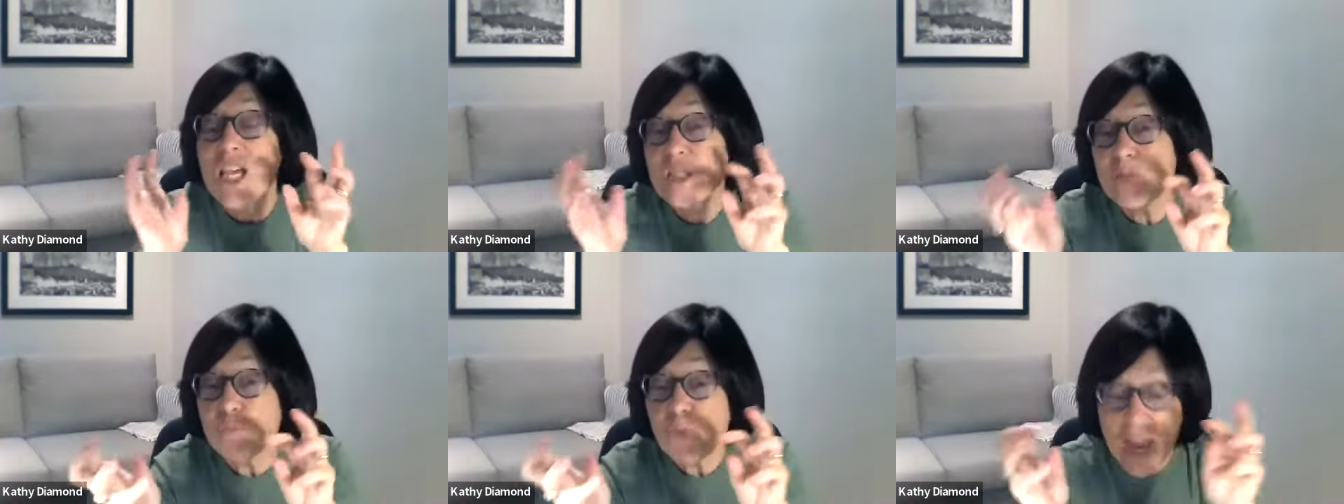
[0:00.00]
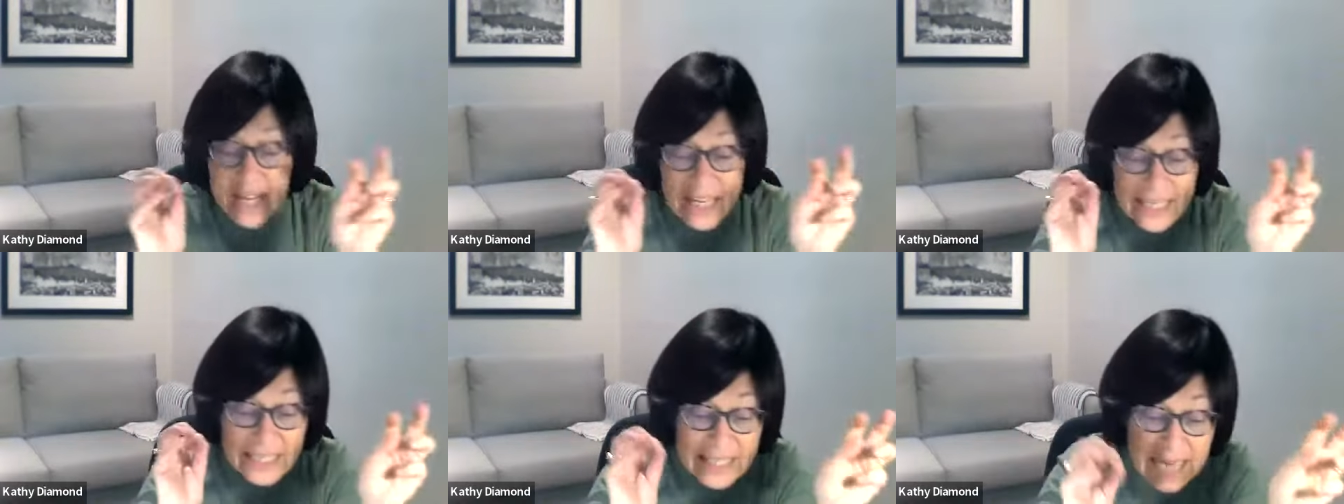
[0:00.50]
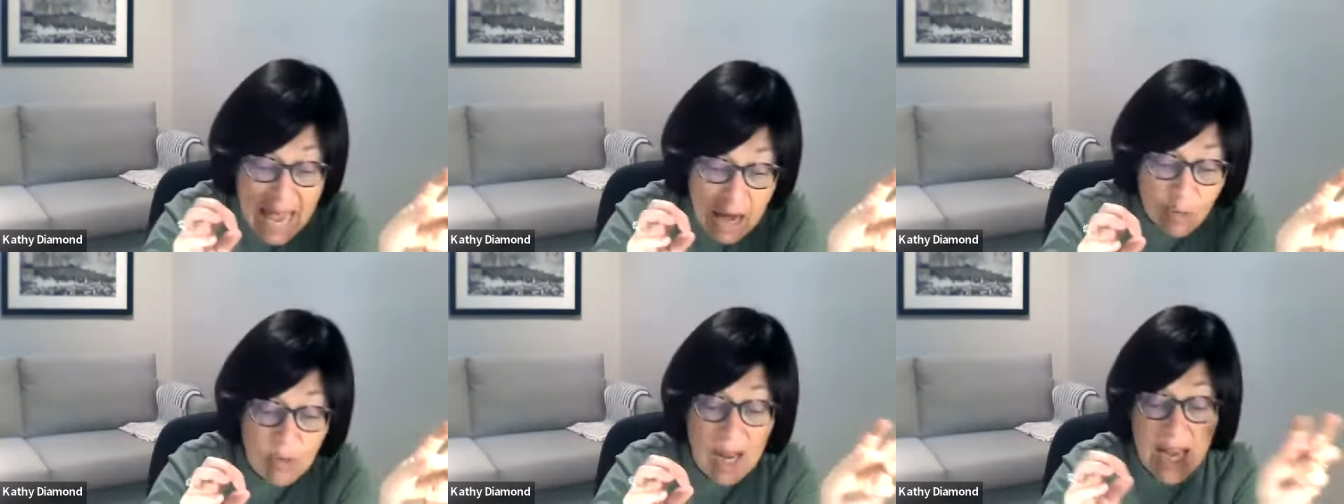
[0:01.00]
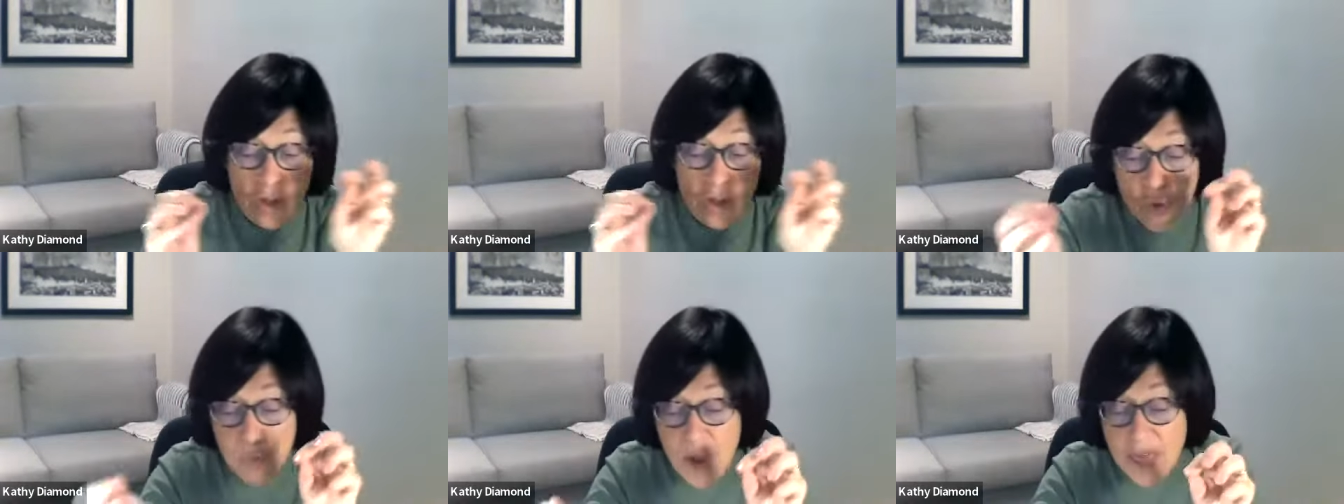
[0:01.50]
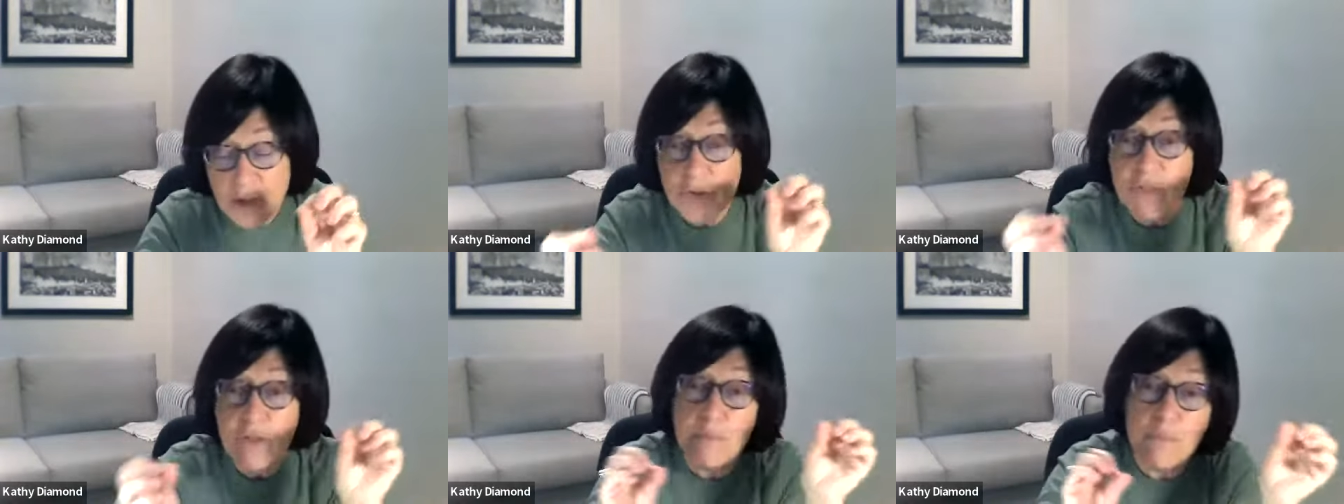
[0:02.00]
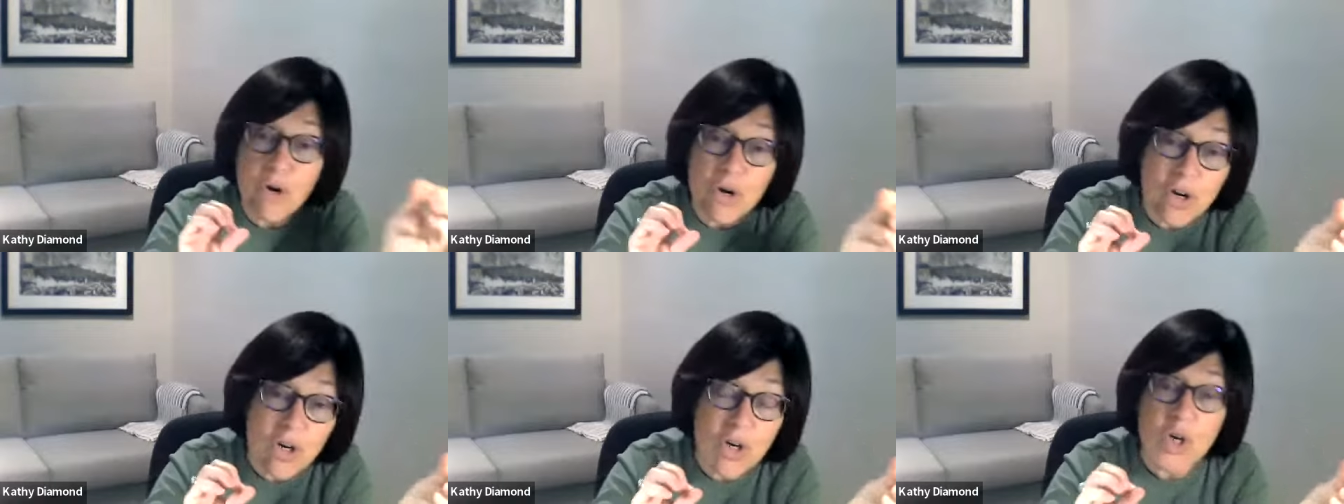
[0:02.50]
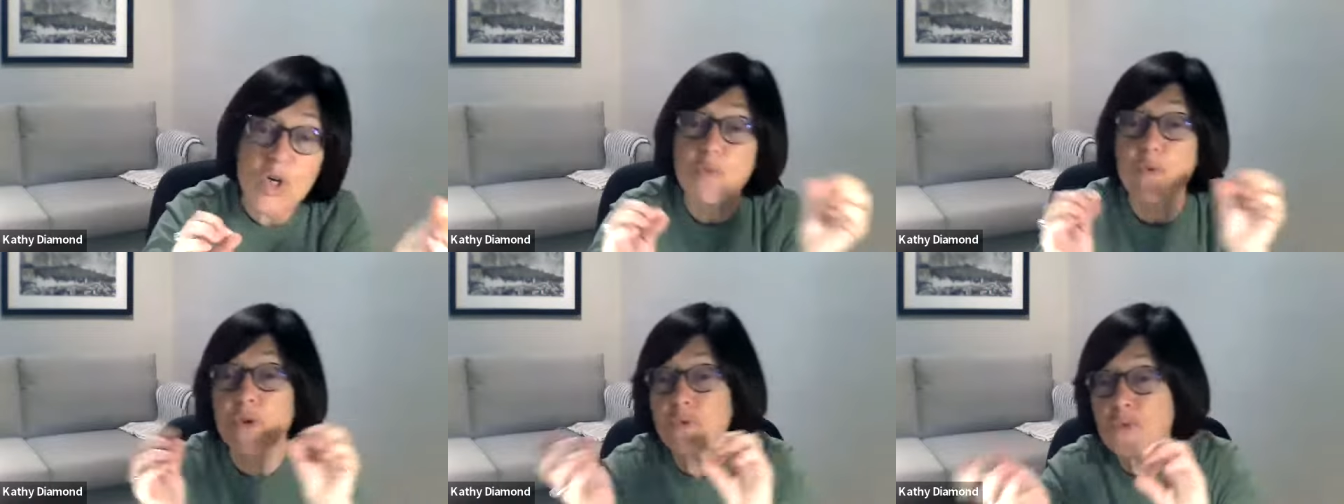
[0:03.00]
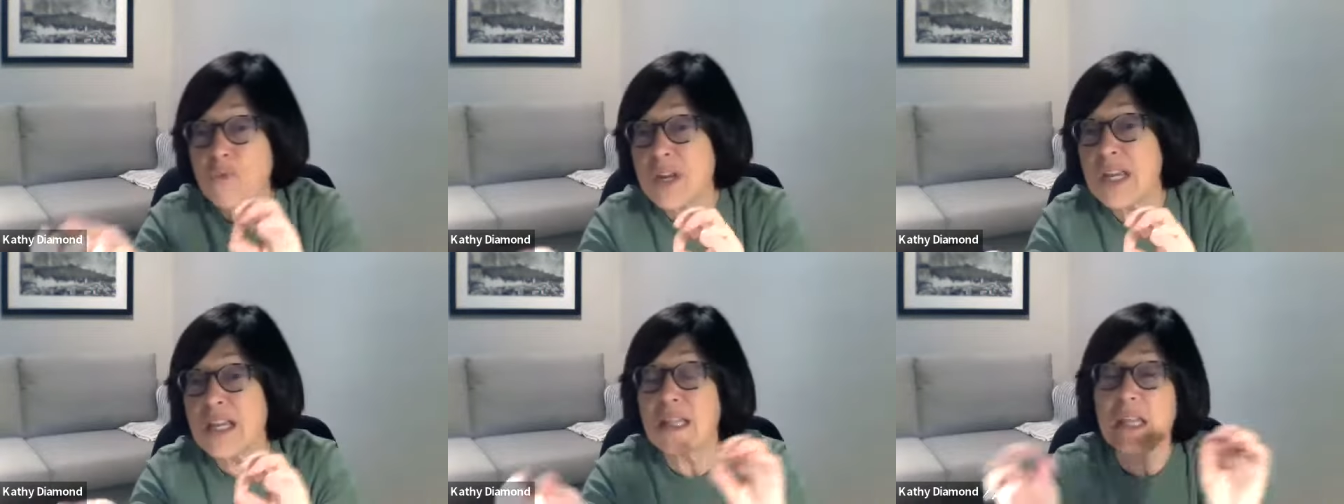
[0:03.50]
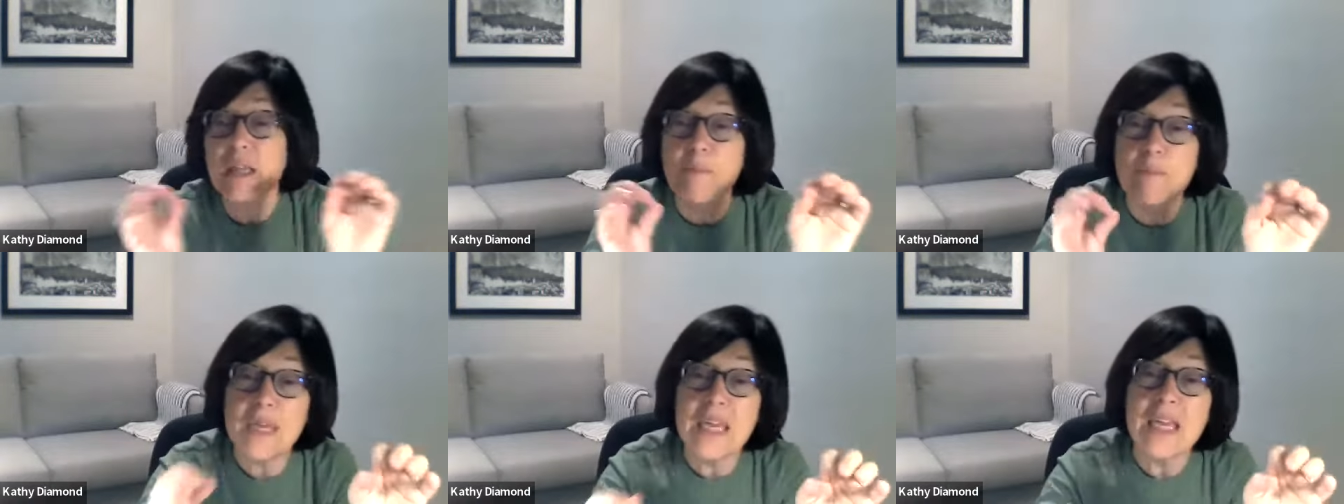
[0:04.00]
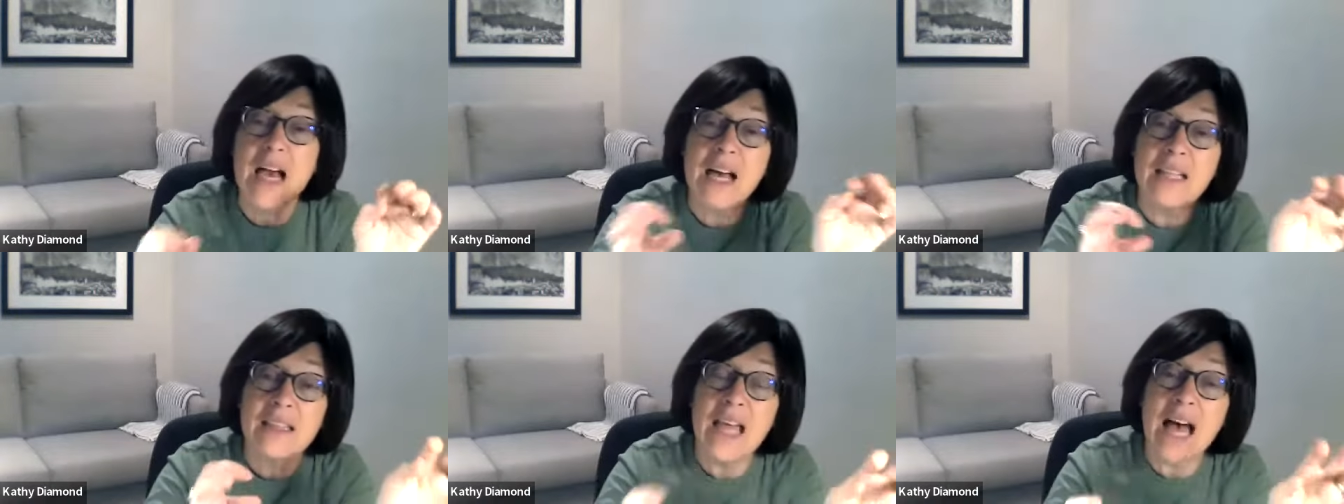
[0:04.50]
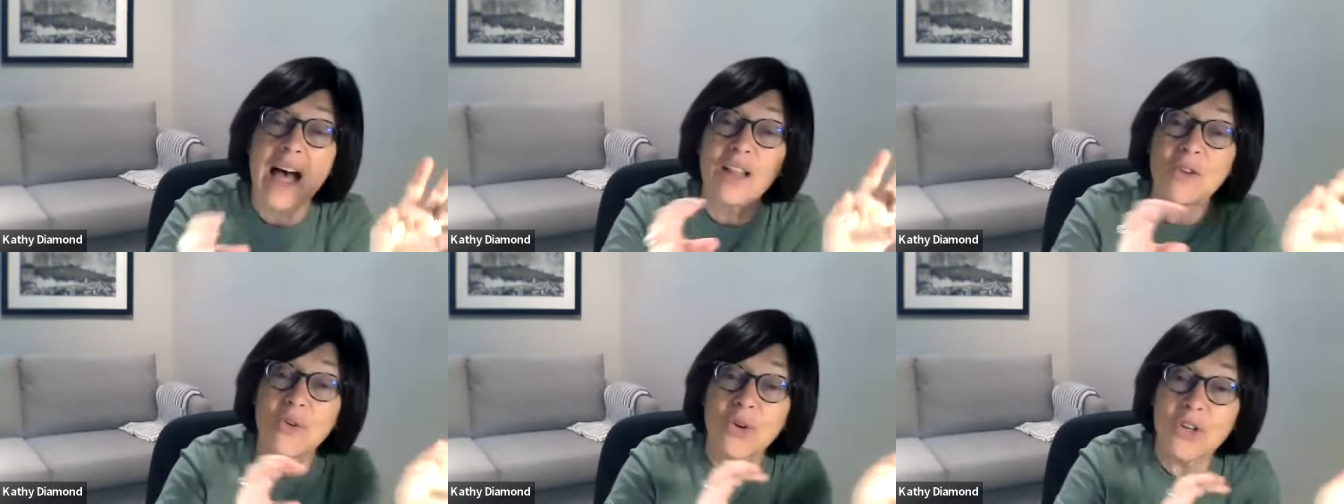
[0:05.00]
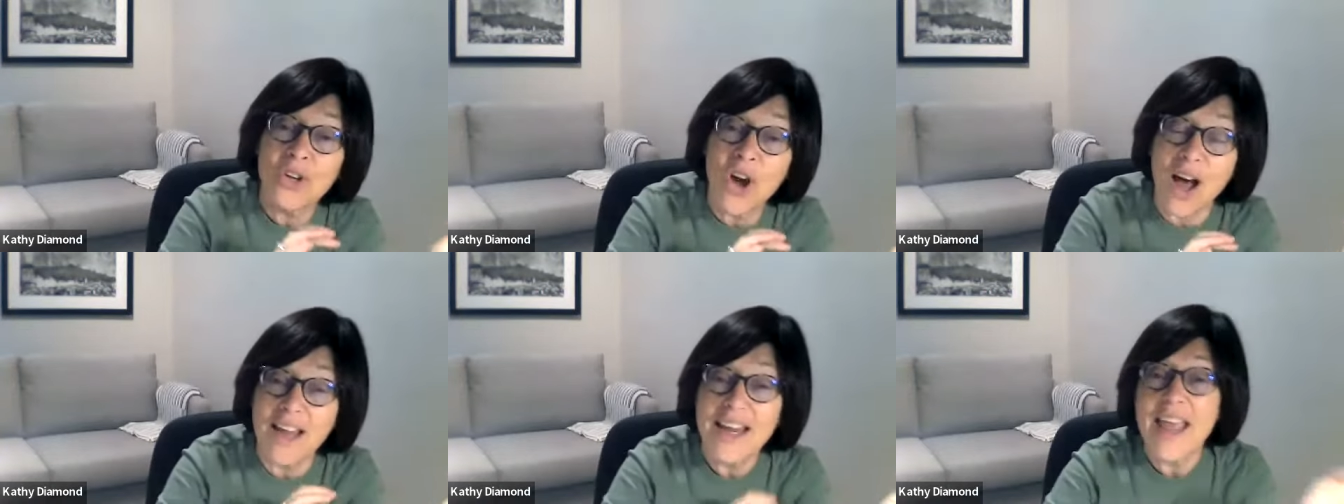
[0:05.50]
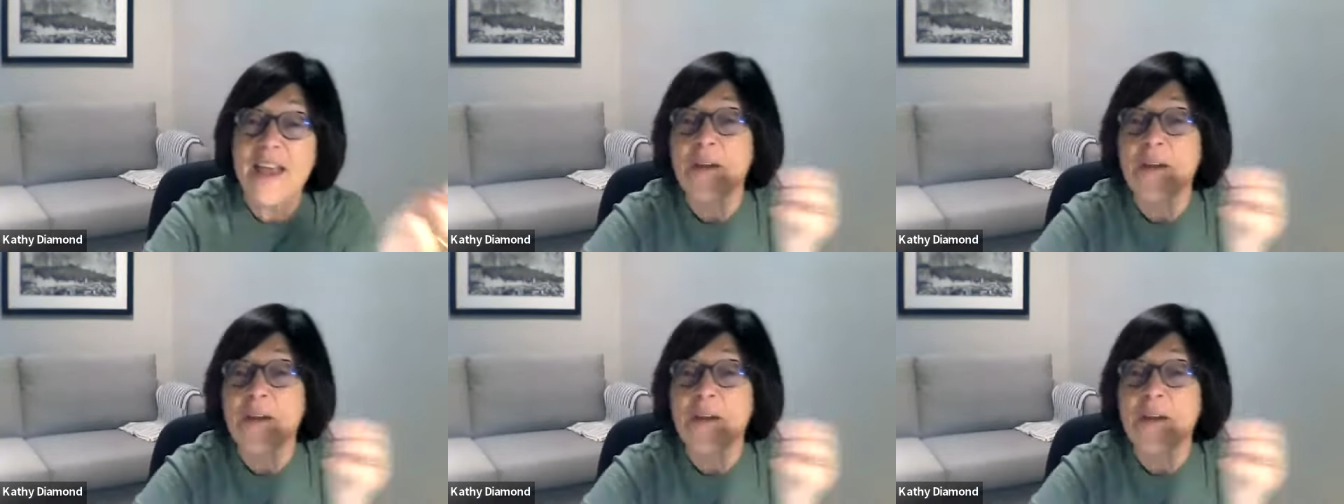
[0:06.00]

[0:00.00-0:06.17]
Spreading doubt as to whether the burgers will really be halal or not.